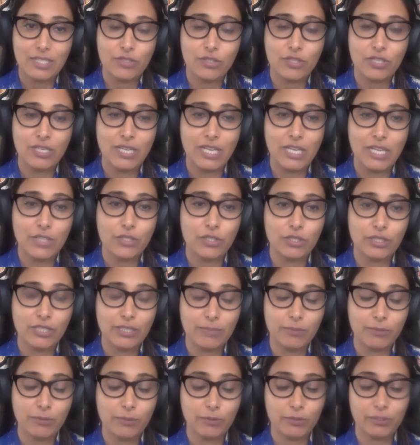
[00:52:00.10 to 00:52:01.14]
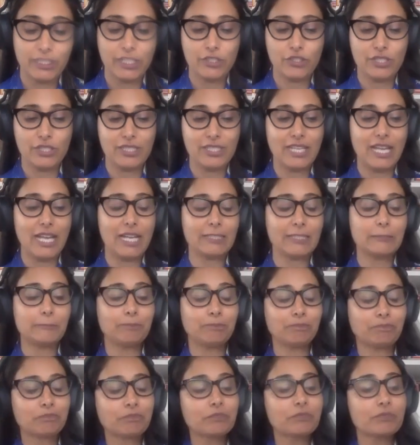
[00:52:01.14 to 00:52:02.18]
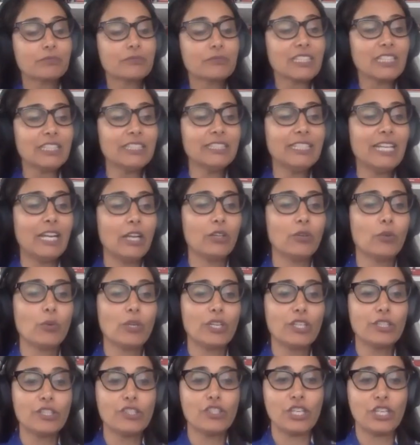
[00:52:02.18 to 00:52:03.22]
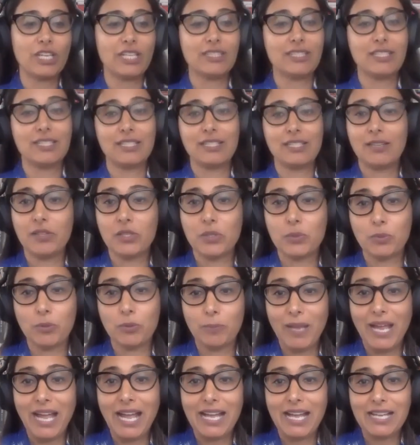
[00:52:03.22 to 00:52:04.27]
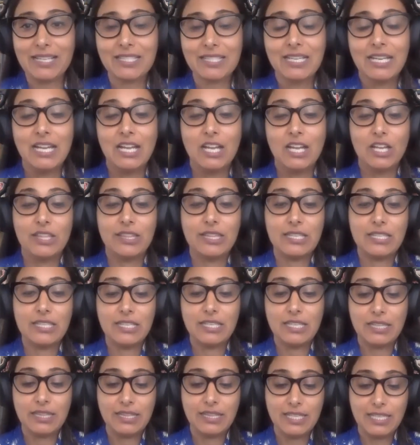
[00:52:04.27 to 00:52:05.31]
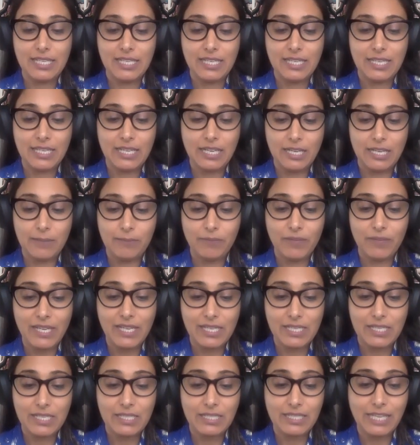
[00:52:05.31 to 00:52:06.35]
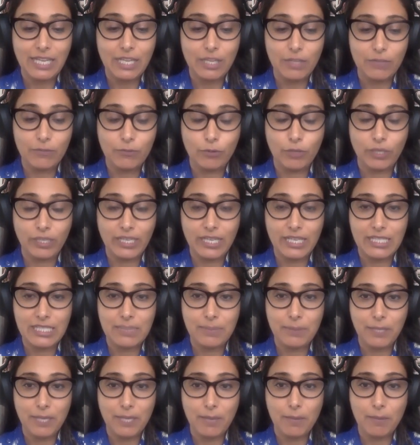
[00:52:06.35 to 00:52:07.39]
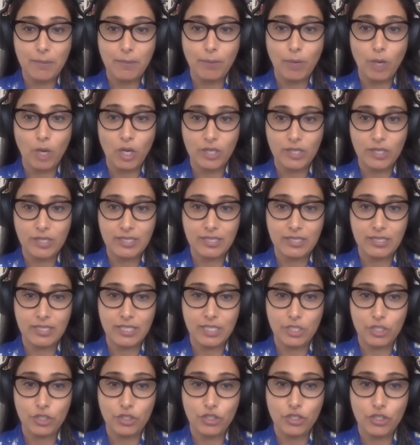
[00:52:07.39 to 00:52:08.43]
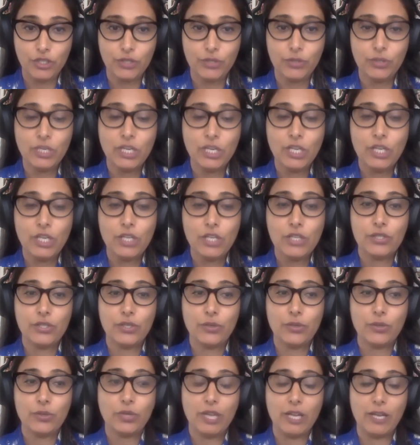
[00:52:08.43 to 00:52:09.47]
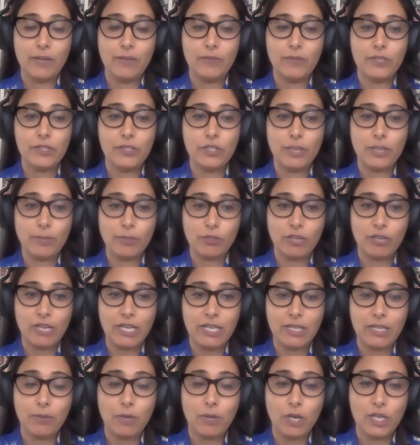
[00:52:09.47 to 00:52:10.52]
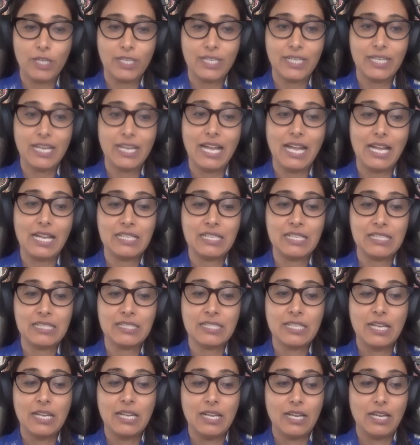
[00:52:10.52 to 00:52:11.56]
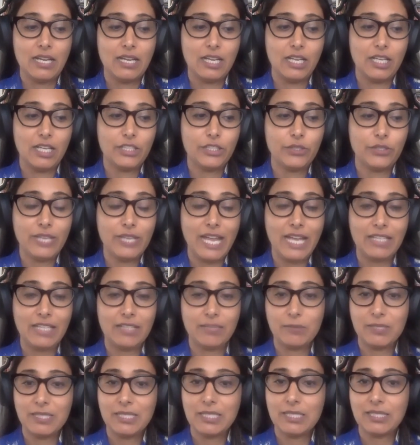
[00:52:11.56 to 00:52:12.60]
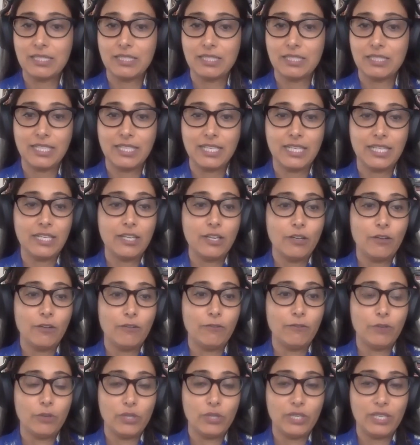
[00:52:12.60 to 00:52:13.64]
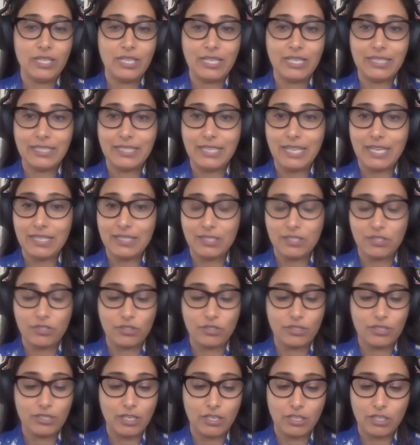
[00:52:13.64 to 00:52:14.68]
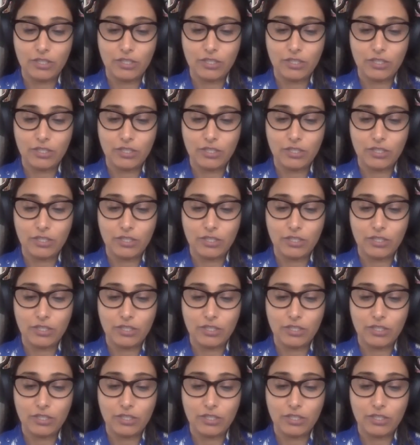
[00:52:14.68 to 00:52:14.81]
under the National Labor Relations Act. Now, what are the chances that this will pass? In California, it's become a partisan issue. So the Democratic Party has unanimously voted against or